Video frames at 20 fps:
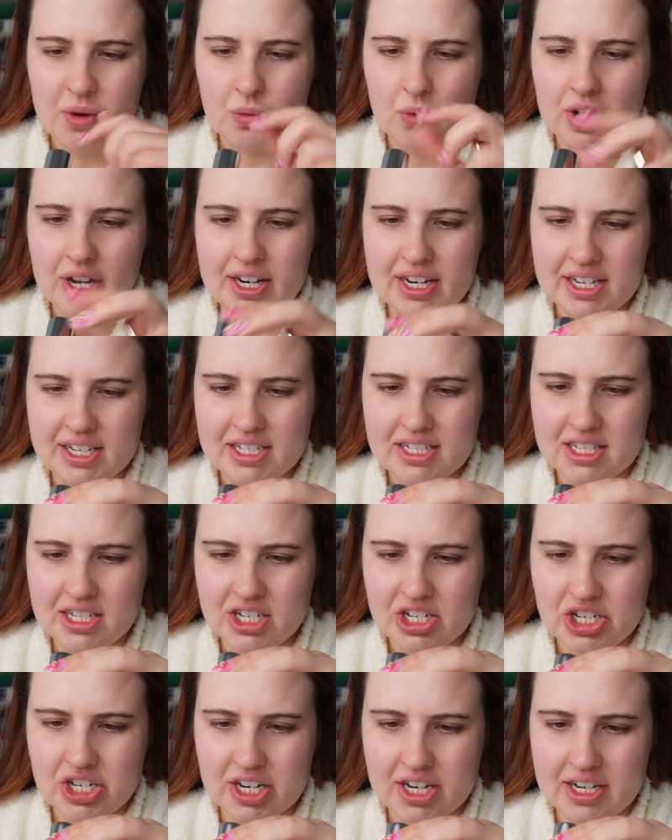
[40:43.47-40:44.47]
What is this
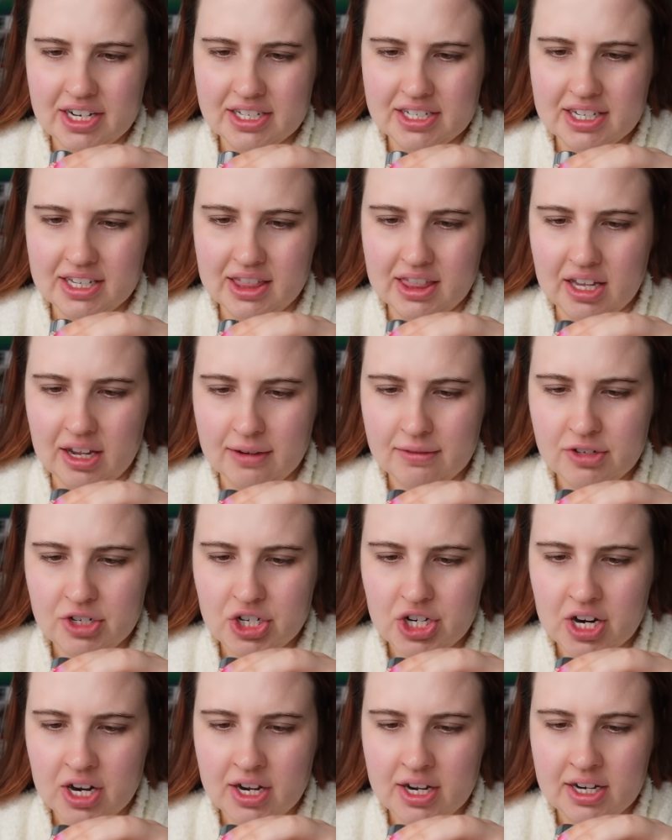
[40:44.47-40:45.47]
shade? Is it Love
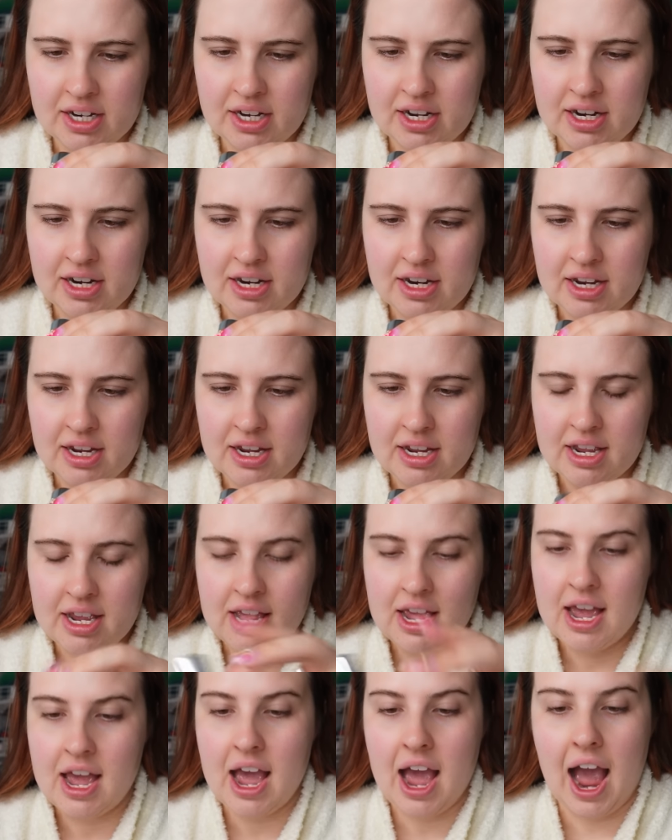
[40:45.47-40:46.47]
Shine?
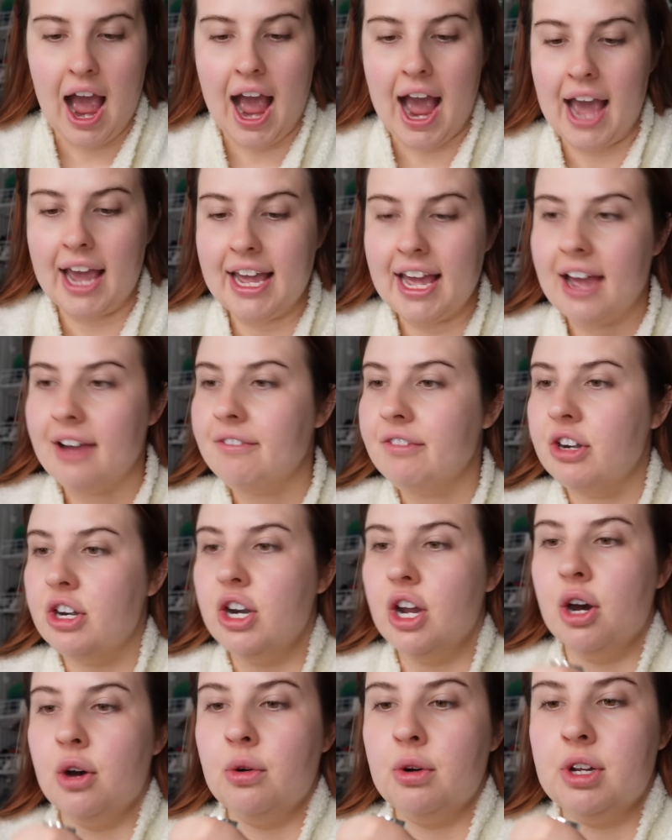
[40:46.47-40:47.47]
I have
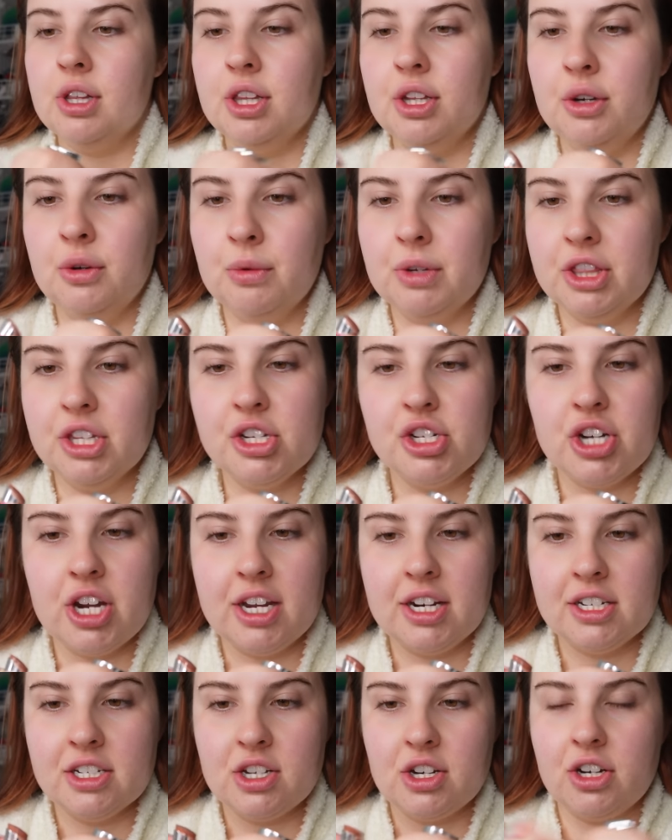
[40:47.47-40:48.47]
no clue what the
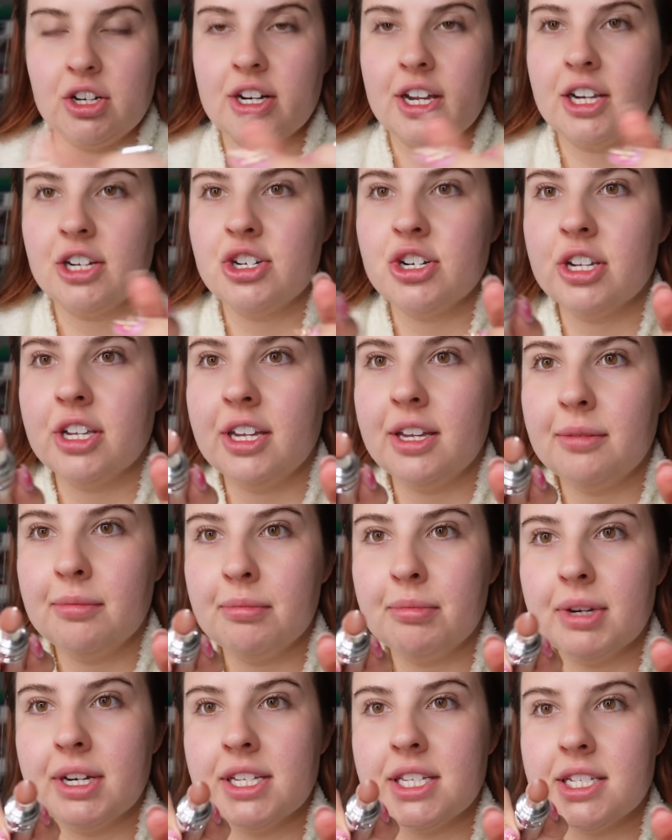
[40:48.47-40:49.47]
shade is called actually.
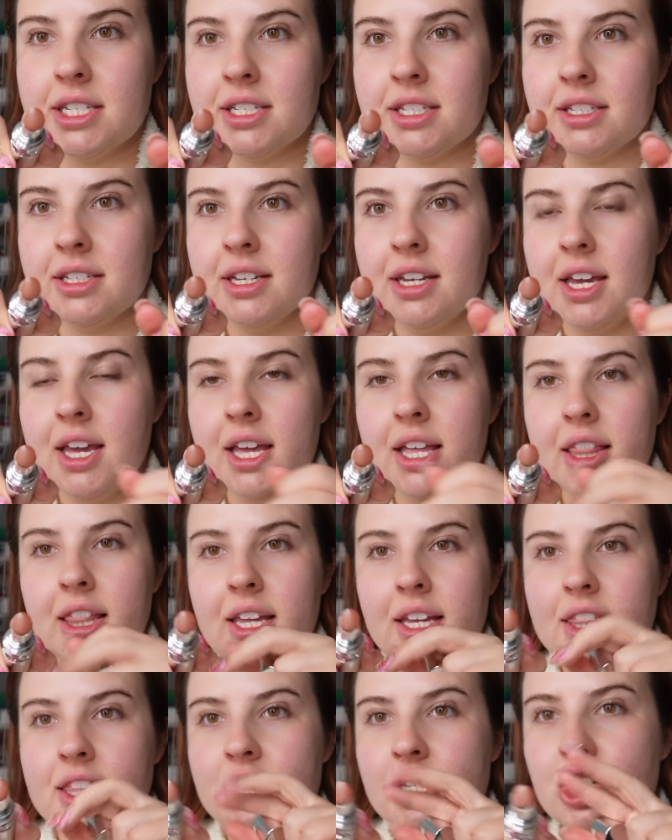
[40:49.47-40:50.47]
But it's
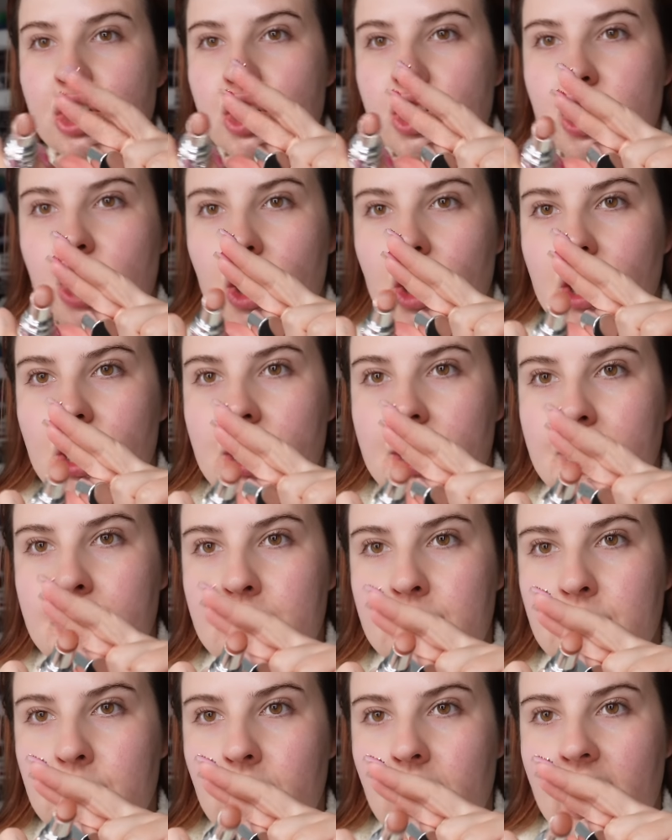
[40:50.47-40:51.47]
like this dark
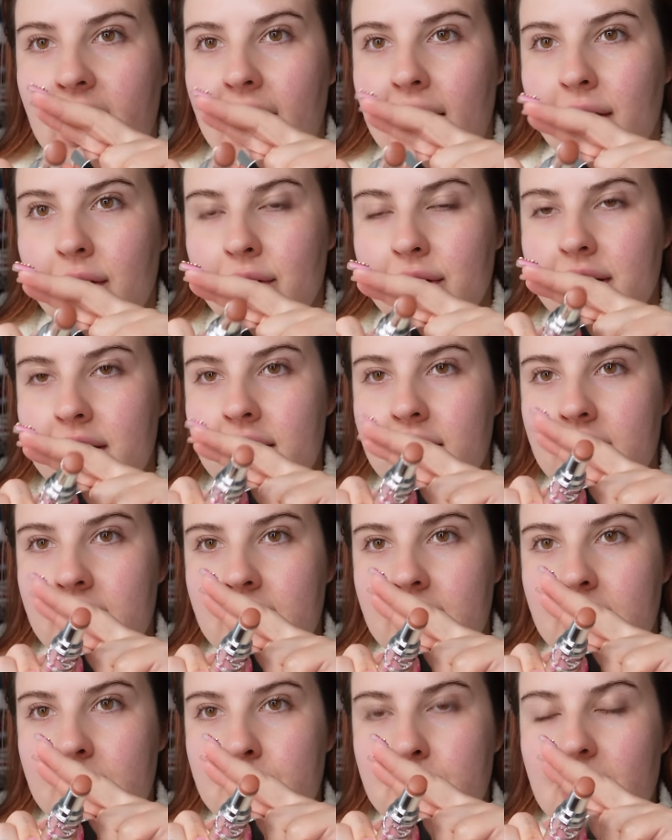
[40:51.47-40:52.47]
brown.
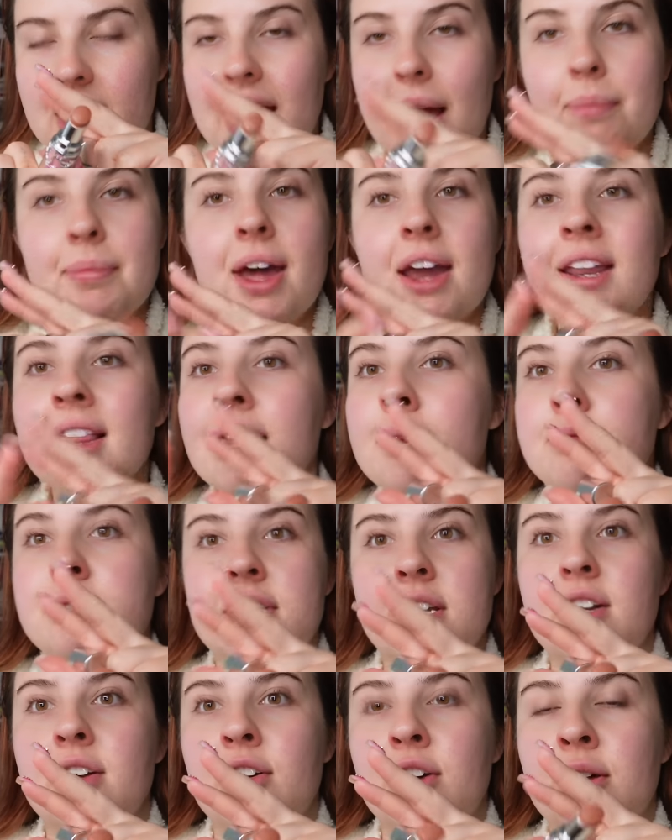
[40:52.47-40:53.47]
And I'm not a
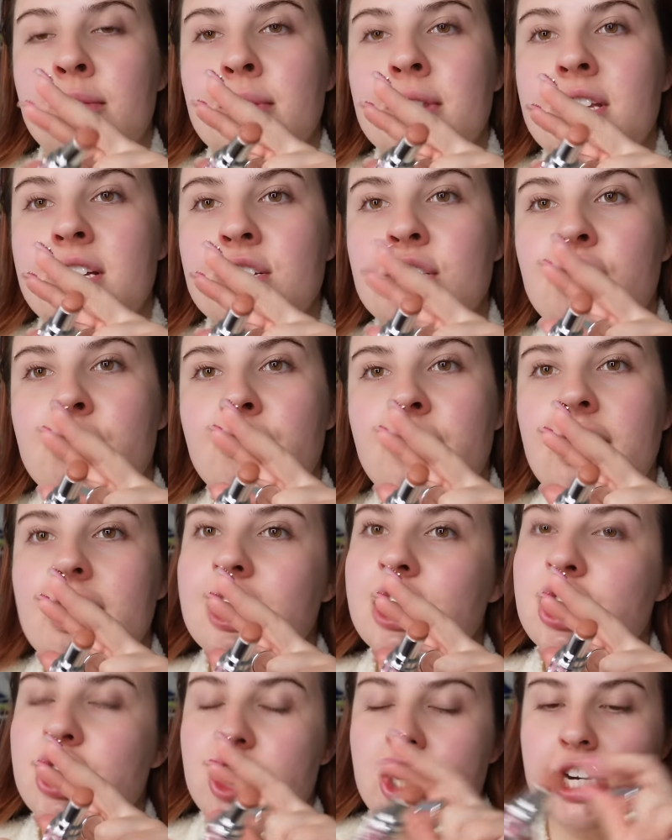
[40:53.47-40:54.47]
lipstick girl, but these are
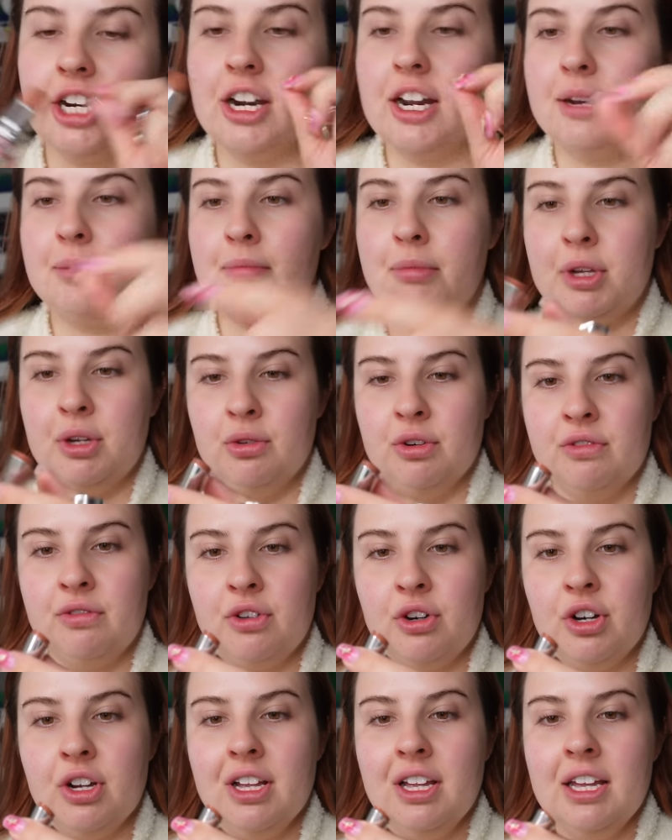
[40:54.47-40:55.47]
very sheer and
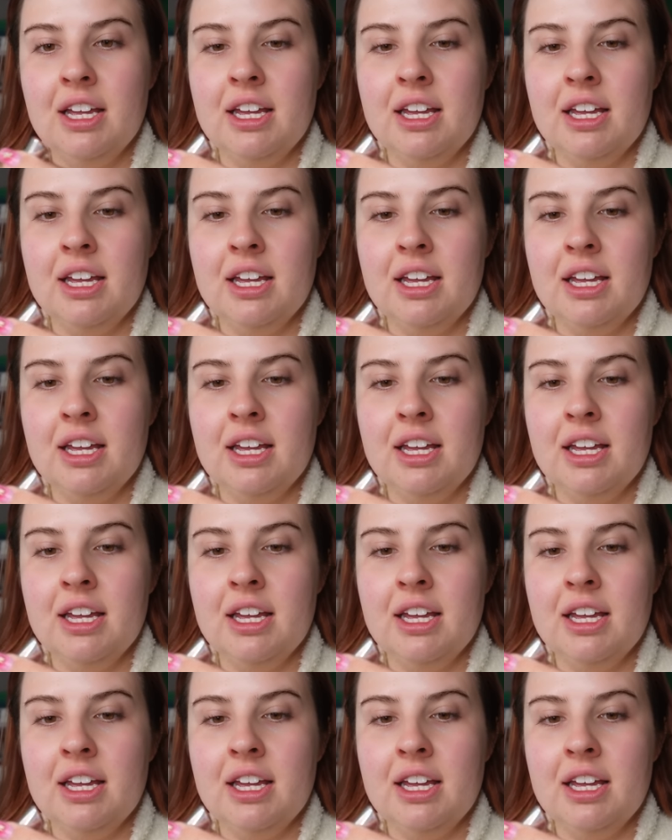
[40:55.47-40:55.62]
beautiful.